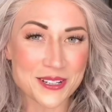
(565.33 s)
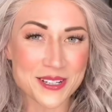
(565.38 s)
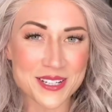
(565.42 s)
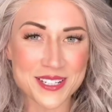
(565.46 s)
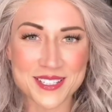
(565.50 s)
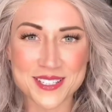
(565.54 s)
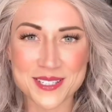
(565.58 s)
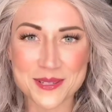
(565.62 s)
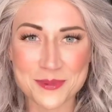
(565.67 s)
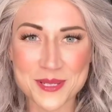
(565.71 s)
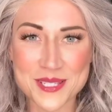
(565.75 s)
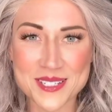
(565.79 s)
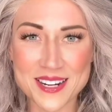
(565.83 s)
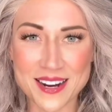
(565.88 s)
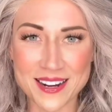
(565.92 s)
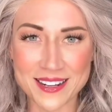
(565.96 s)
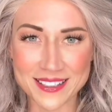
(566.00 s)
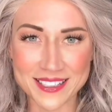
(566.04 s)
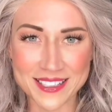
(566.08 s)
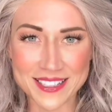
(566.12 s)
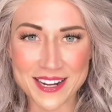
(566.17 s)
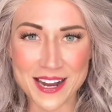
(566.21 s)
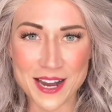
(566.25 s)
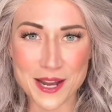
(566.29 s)
at some
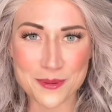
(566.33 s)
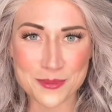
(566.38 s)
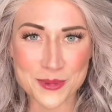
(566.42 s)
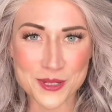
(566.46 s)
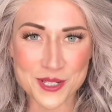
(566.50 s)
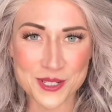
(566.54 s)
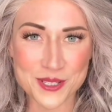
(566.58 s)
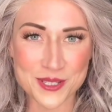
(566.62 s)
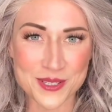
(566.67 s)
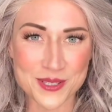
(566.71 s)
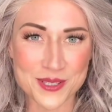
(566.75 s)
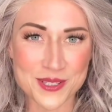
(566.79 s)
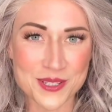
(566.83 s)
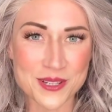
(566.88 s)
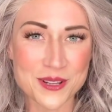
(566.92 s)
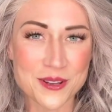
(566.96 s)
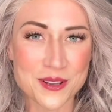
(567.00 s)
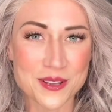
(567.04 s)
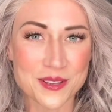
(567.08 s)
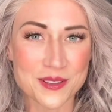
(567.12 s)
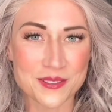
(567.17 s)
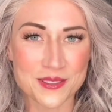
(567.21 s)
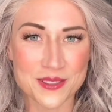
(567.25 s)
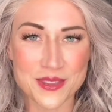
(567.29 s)
styling options
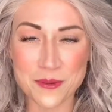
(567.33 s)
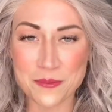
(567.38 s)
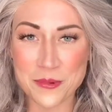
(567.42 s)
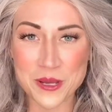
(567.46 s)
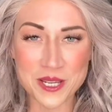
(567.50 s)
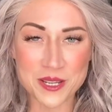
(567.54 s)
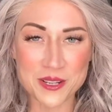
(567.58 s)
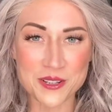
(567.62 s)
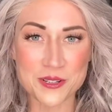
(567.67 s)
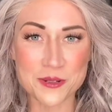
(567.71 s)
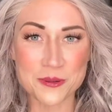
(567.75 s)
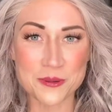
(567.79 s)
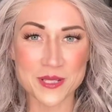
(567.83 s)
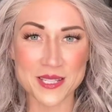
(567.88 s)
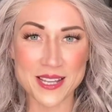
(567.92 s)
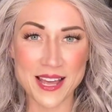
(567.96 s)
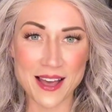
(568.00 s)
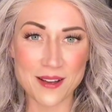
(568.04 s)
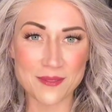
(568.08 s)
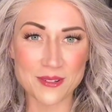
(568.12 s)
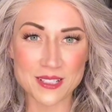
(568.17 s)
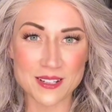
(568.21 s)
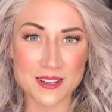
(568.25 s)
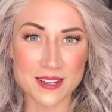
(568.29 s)
that we can do with
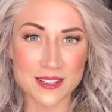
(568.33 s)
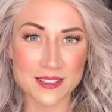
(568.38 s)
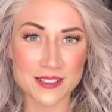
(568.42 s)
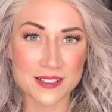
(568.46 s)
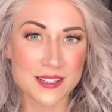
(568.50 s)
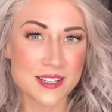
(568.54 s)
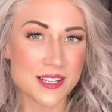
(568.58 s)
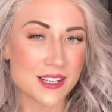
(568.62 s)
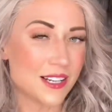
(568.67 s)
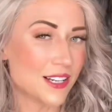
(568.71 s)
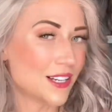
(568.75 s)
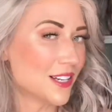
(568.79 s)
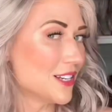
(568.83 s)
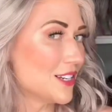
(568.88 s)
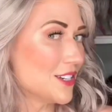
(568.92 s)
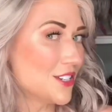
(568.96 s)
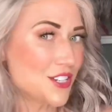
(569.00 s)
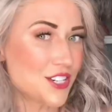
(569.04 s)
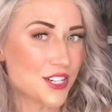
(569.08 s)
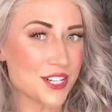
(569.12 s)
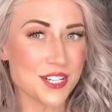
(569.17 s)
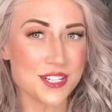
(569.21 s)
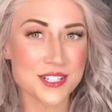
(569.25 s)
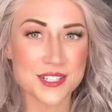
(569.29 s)
Avalon.
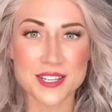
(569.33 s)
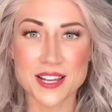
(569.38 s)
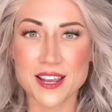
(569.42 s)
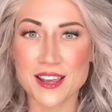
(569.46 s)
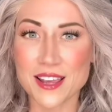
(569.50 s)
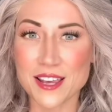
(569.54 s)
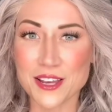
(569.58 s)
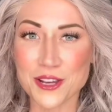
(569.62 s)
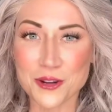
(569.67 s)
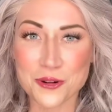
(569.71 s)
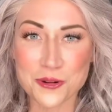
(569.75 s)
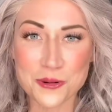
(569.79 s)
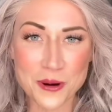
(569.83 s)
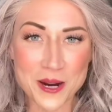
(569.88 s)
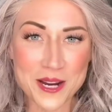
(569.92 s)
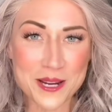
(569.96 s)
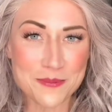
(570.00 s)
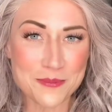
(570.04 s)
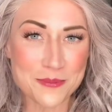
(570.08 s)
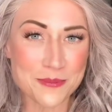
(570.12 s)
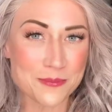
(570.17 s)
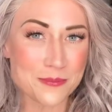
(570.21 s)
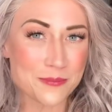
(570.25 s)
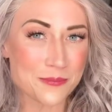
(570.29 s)
She's a great
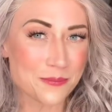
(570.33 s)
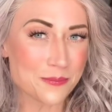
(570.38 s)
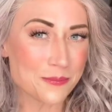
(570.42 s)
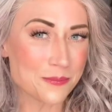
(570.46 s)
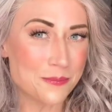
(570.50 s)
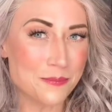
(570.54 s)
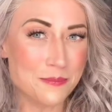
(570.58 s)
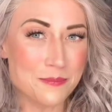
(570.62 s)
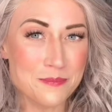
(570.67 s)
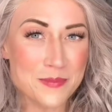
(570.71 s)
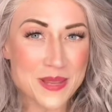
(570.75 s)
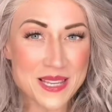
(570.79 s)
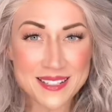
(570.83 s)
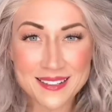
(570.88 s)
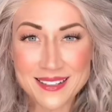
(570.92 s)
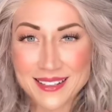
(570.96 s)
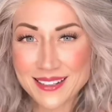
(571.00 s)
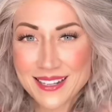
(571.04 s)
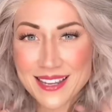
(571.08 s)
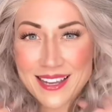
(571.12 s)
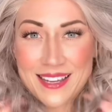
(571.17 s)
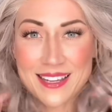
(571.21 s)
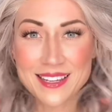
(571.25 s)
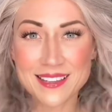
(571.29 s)

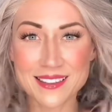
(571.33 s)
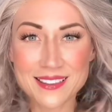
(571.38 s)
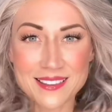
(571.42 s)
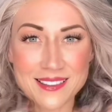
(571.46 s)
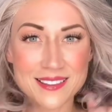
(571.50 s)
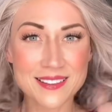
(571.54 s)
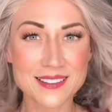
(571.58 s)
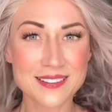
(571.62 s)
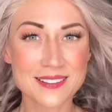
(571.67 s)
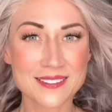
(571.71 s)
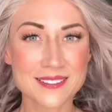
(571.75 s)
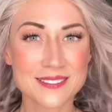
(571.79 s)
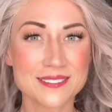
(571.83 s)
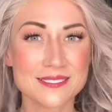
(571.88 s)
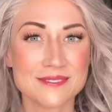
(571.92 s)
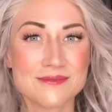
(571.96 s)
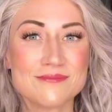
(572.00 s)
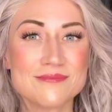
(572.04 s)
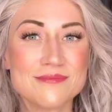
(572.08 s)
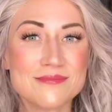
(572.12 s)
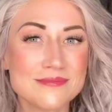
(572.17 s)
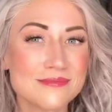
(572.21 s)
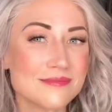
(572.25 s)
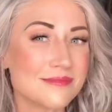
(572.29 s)
mid-length,
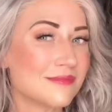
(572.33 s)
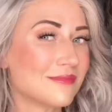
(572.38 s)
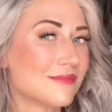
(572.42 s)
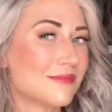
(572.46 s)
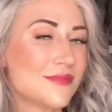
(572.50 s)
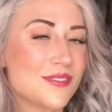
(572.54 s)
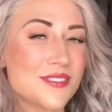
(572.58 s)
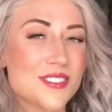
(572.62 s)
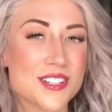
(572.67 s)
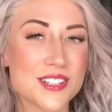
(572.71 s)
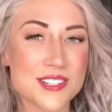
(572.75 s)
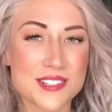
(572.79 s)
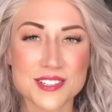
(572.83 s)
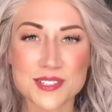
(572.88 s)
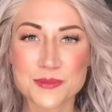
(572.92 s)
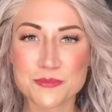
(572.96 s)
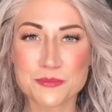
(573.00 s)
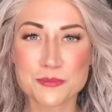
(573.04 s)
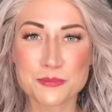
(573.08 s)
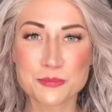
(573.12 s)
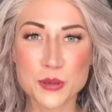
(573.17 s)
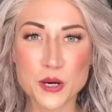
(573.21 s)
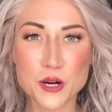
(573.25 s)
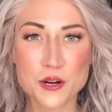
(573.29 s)
just
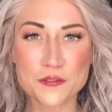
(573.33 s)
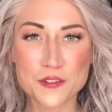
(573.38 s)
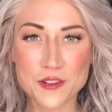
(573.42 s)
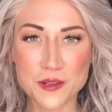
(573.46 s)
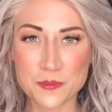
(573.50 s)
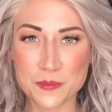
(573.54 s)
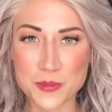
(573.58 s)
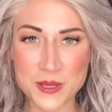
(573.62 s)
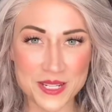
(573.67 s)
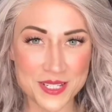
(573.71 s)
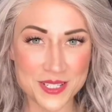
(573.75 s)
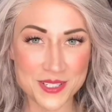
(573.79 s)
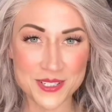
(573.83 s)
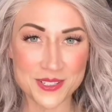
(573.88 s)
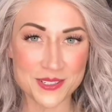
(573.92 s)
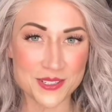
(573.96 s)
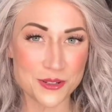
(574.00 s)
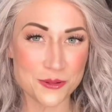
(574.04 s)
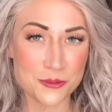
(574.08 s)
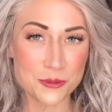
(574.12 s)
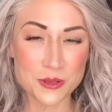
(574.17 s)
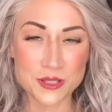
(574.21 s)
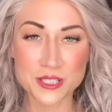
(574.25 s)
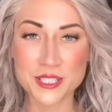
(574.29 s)
perfect piece.
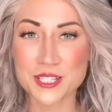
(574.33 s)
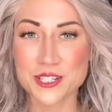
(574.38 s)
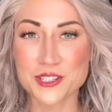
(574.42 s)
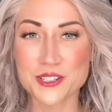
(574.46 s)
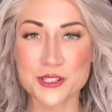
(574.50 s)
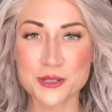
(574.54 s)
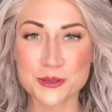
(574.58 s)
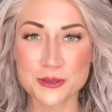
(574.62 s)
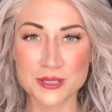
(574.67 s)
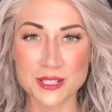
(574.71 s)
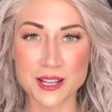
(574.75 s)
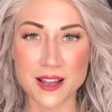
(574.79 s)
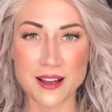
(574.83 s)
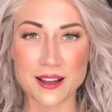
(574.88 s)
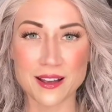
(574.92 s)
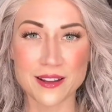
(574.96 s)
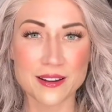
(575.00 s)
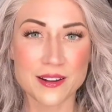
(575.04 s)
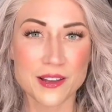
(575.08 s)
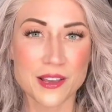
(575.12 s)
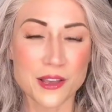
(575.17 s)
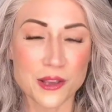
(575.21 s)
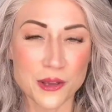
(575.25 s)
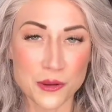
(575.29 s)
You really can do a lot
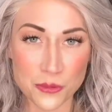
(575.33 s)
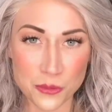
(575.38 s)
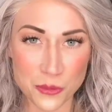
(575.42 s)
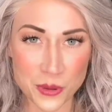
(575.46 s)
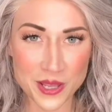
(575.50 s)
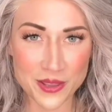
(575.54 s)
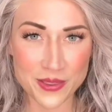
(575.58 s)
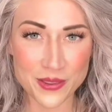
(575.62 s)
with